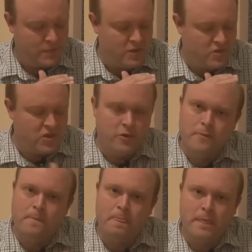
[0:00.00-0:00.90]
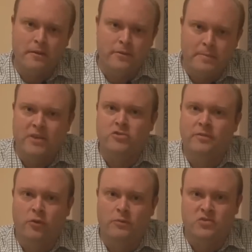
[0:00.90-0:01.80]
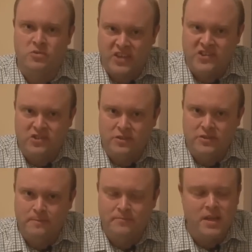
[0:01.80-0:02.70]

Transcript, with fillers: So the battery performance was excellent,